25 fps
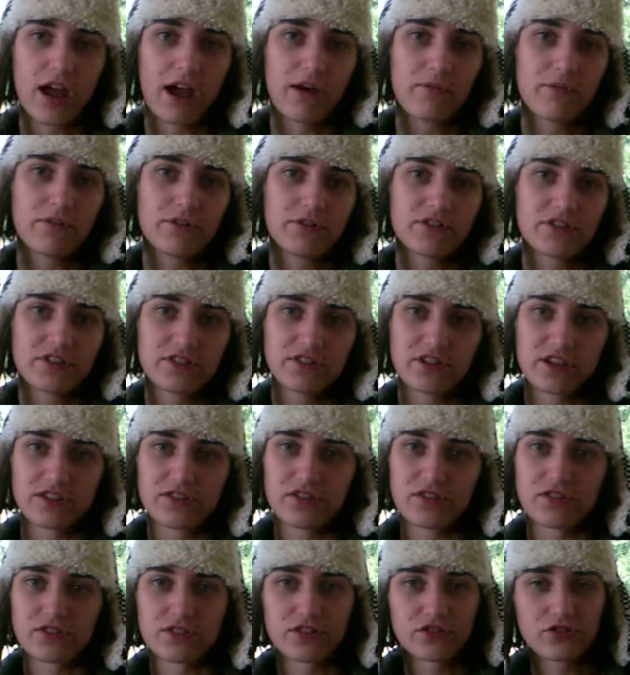would suggest
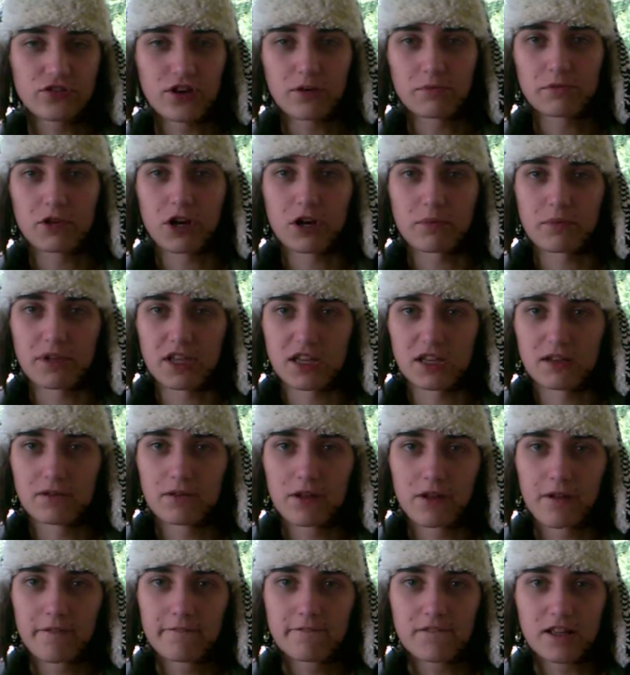using Script RP
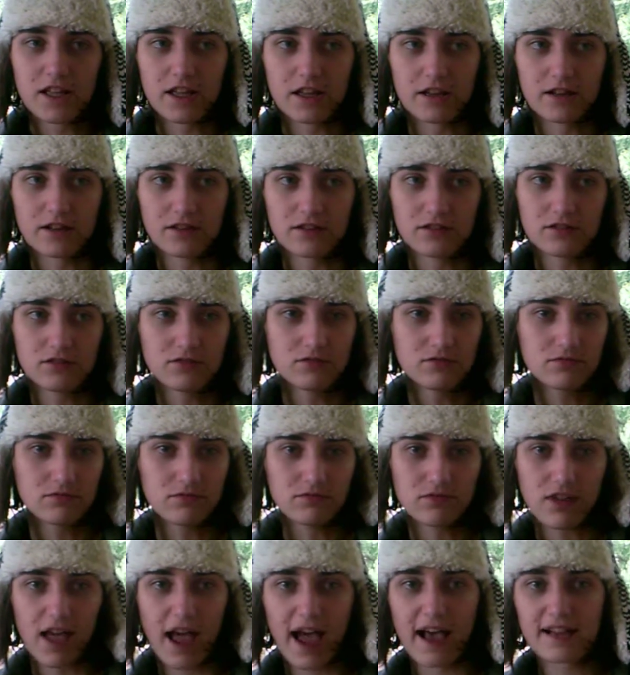and
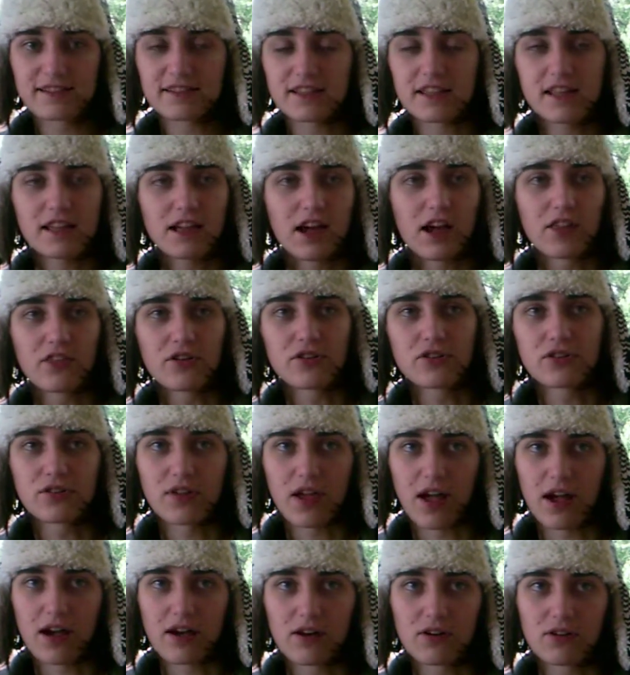asking others
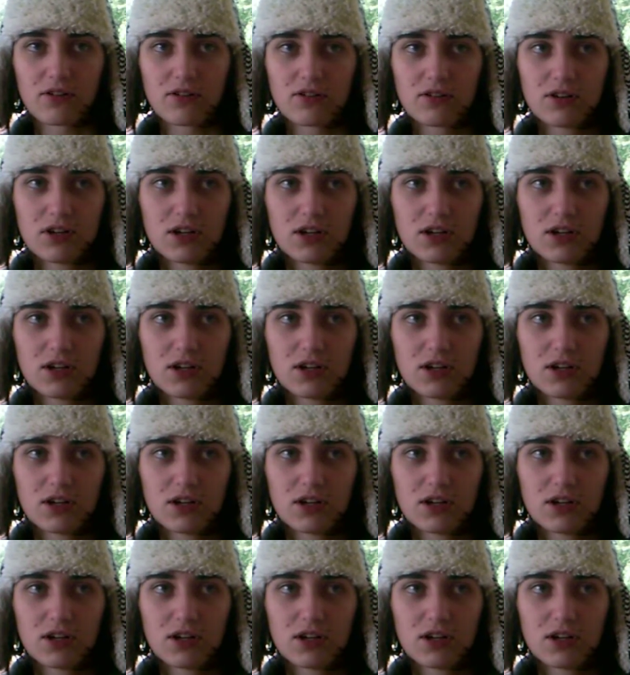how